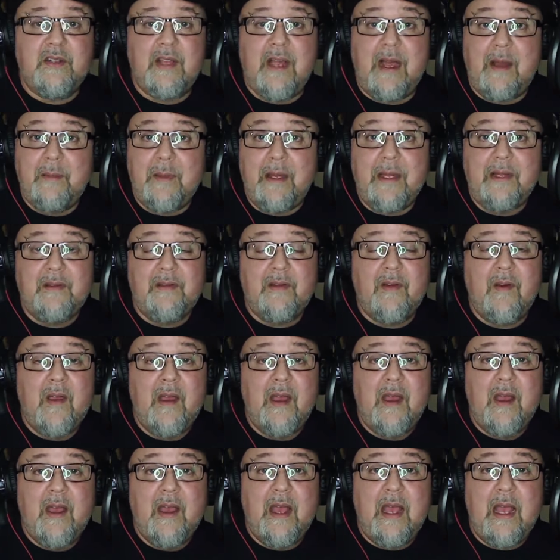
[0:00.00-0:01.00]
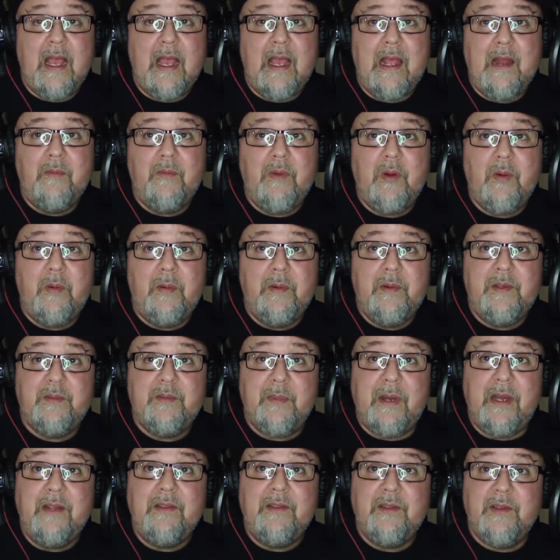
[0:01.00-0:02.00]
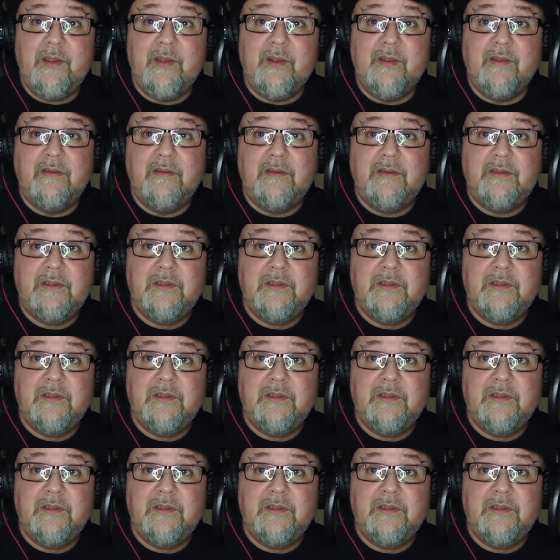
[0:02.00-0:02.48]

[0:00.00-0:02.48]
comment, and we'll respond to you.